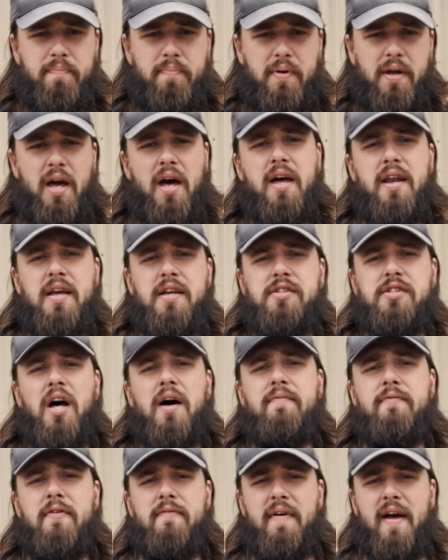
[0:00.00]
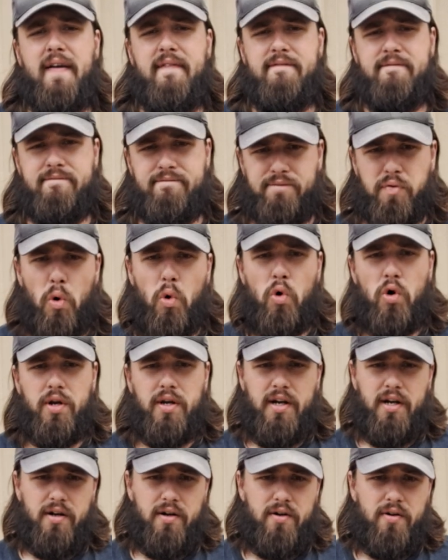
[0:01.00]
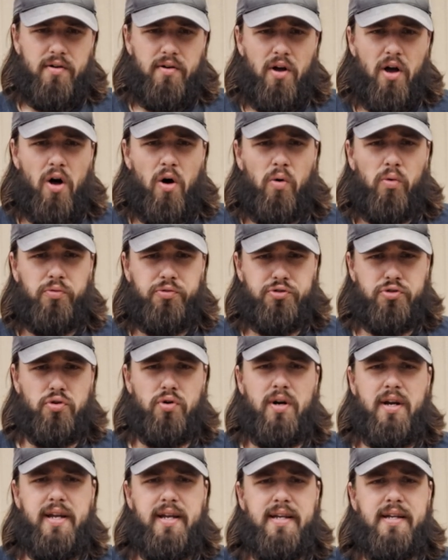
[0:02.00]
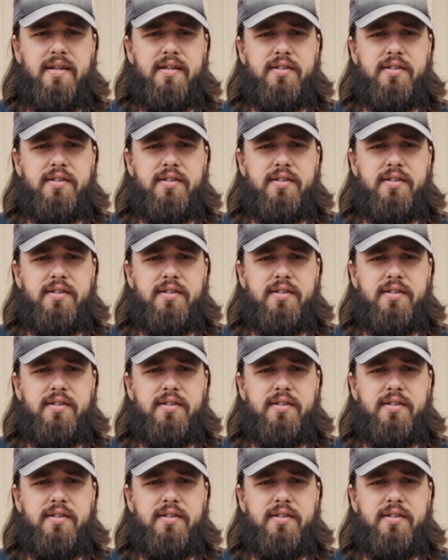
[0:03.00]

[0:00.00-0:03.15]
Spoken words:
cuttings off of a 4-year-old tree.